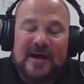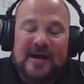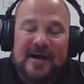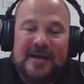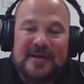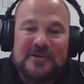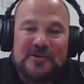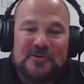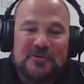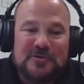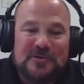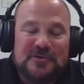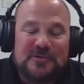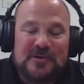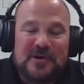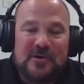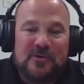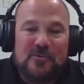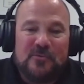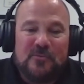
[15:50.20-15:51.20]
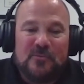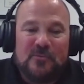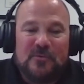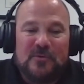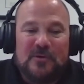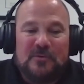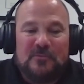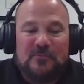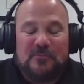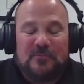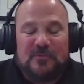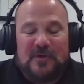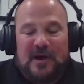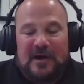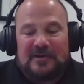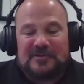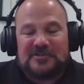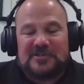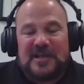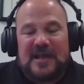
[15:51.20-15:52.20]
Uh, you, you know,
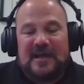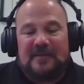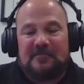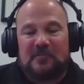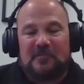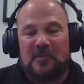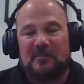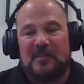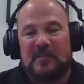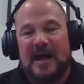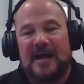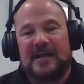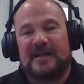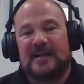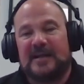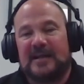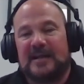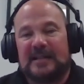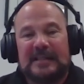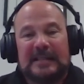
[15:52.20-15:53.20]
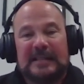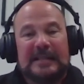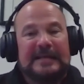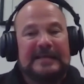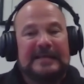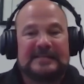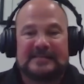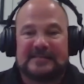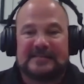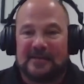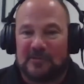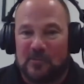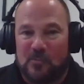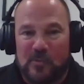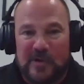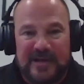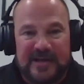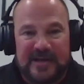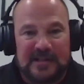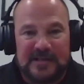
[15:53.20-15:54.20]
our staff are reminded at least on a
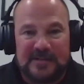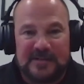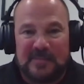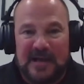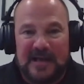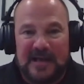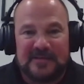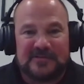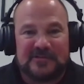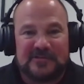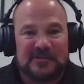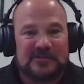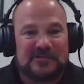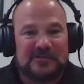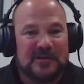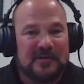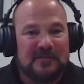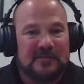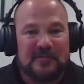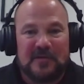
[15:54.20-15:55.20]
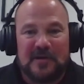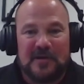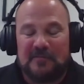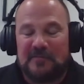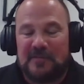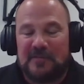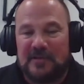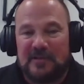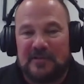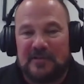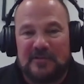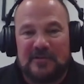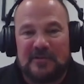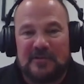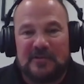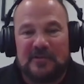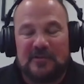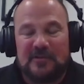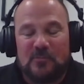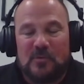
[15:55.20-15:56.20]
weekly basis of, of the,
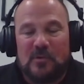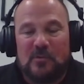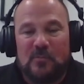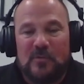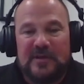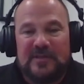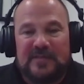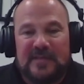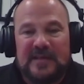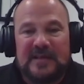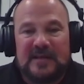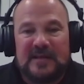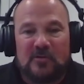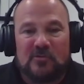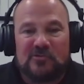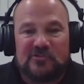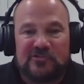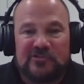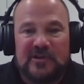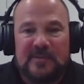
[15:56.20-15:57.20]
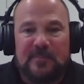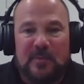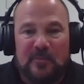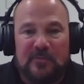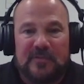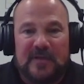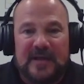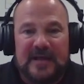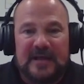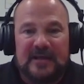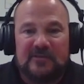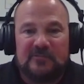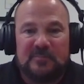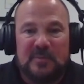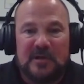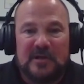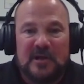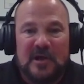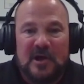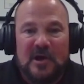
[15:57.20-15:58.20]
the what we think are simple things,
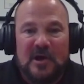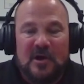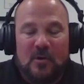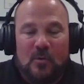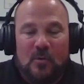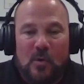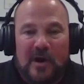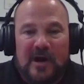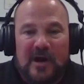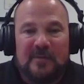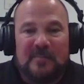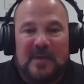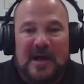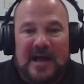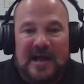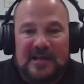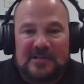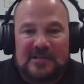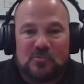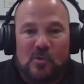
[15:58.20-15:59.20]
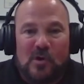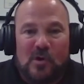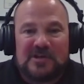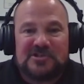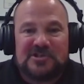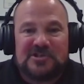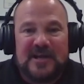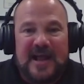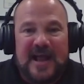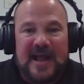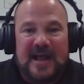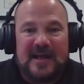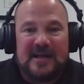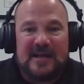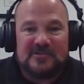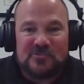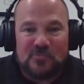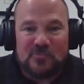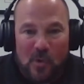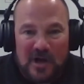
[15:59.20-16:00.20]
but wear a mask, wash your
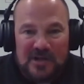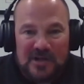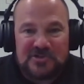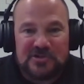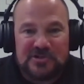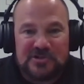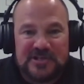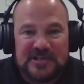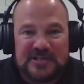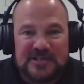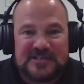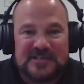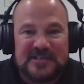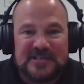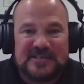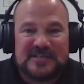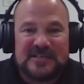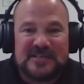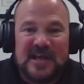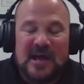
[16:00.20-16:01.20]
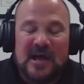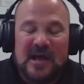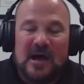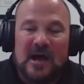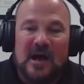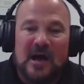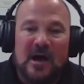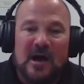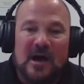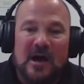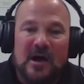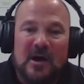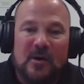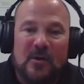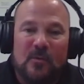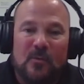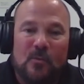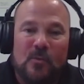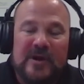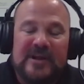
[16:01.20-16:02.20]
hands, watch your distance. Uh,
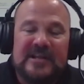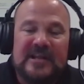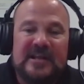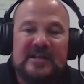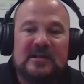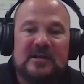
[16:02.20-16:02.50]
we need